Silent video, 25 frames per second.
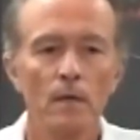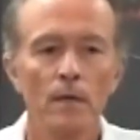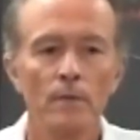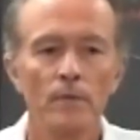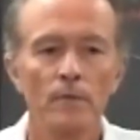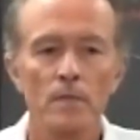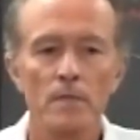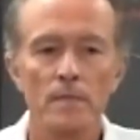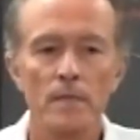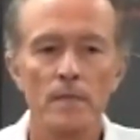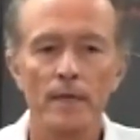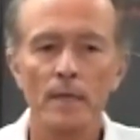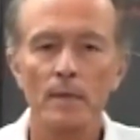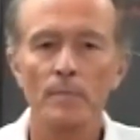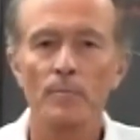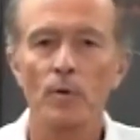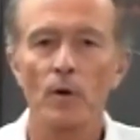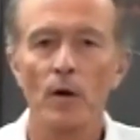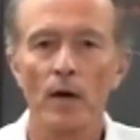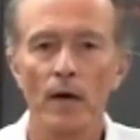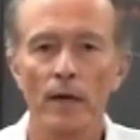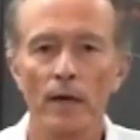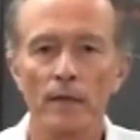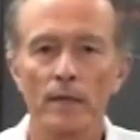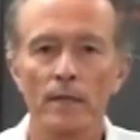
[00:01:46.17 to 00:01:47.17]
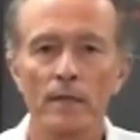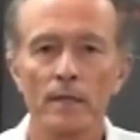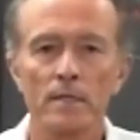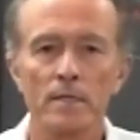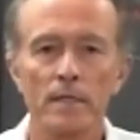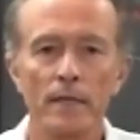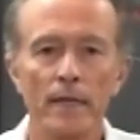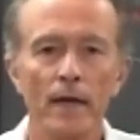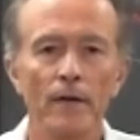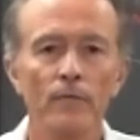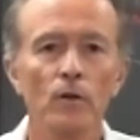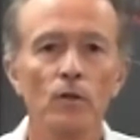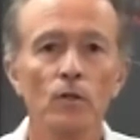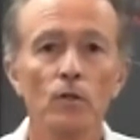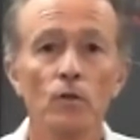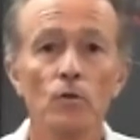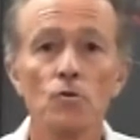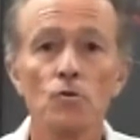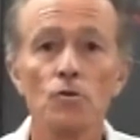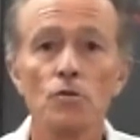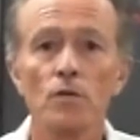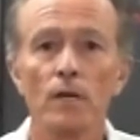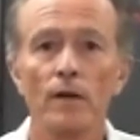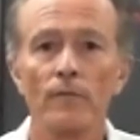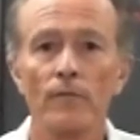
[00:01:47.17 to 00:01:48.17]
The second product is an
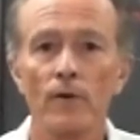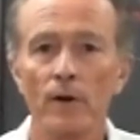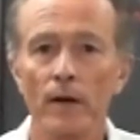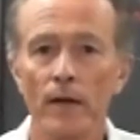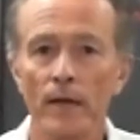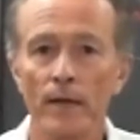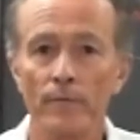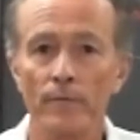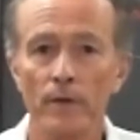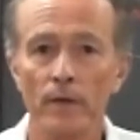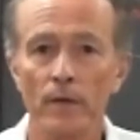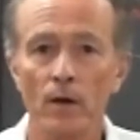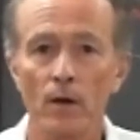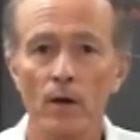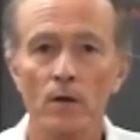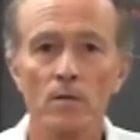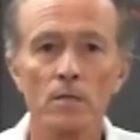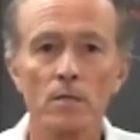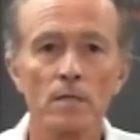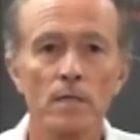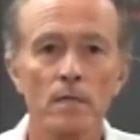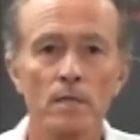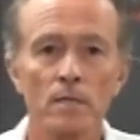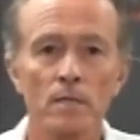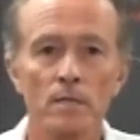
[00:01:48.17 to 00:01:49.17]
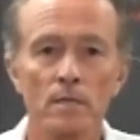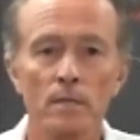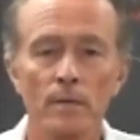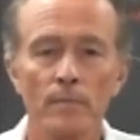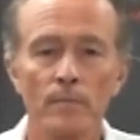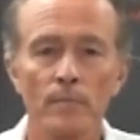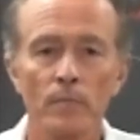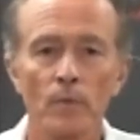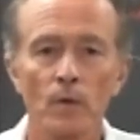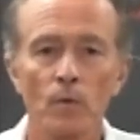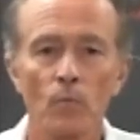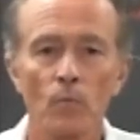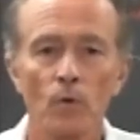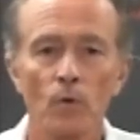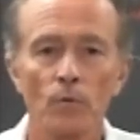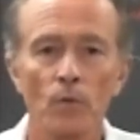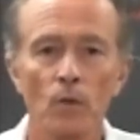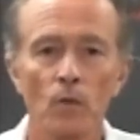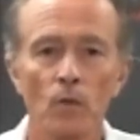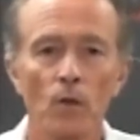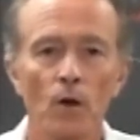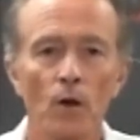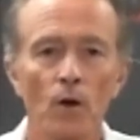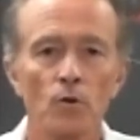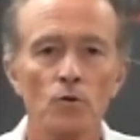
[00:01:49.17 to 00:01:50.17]
evolution of our AVR system with a
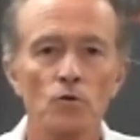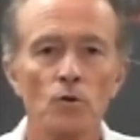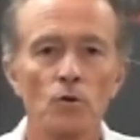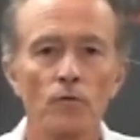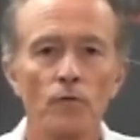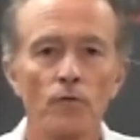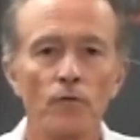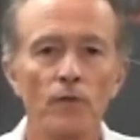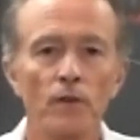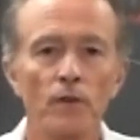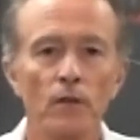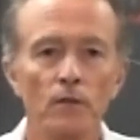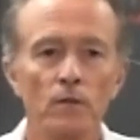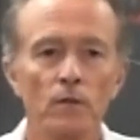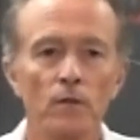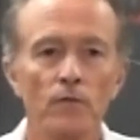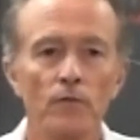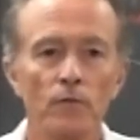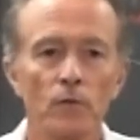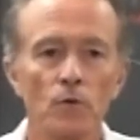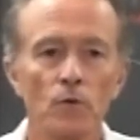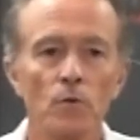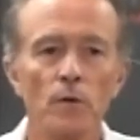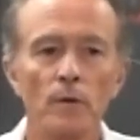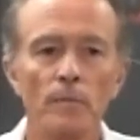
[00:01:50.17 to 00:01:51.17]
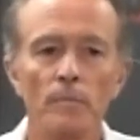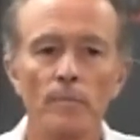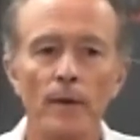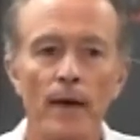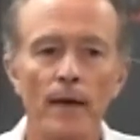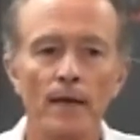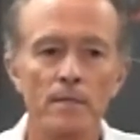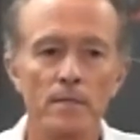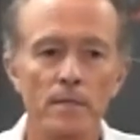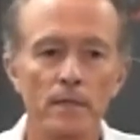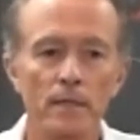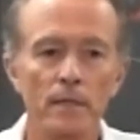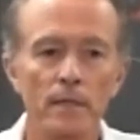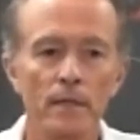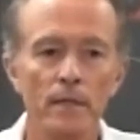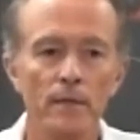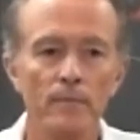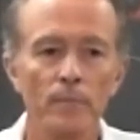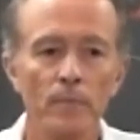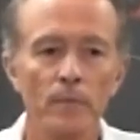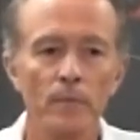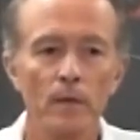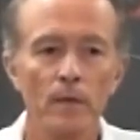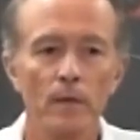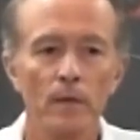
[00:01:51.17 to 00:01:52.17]
larger field of view capacity
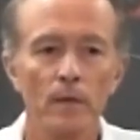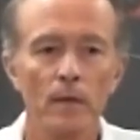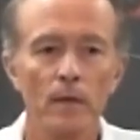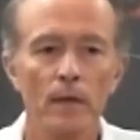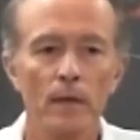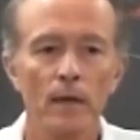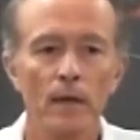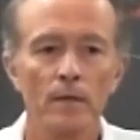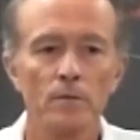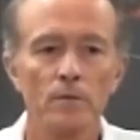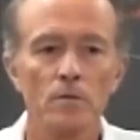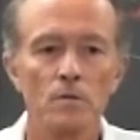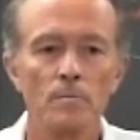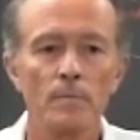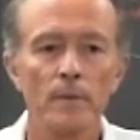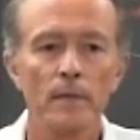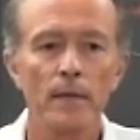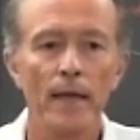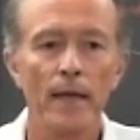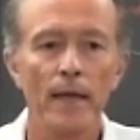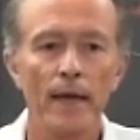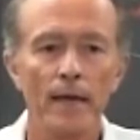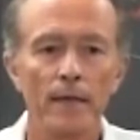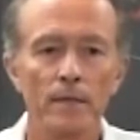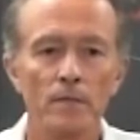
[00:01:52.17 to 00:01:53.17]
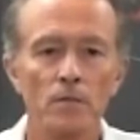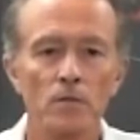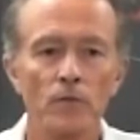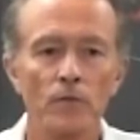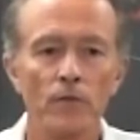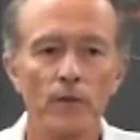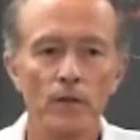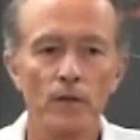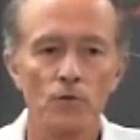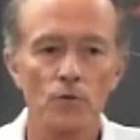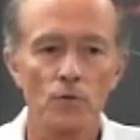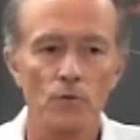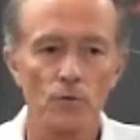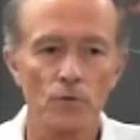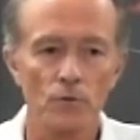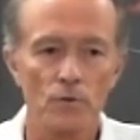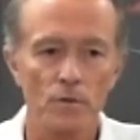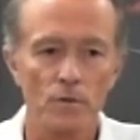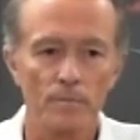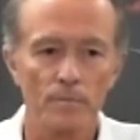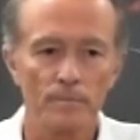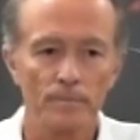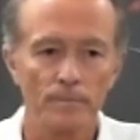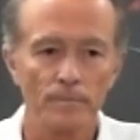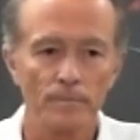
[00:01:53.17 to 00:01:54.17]
and some enhanced features.